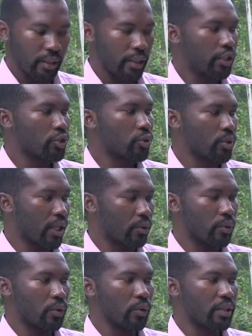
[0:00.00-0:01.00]
ensure that
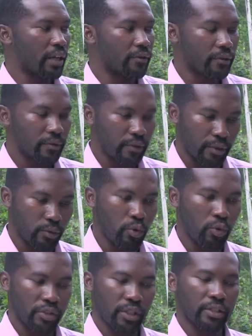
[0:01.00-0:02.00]
we don't have
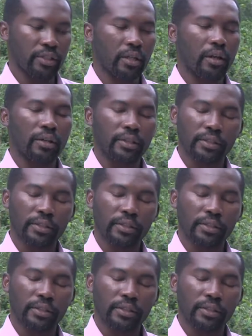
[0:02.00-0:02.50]
erosions along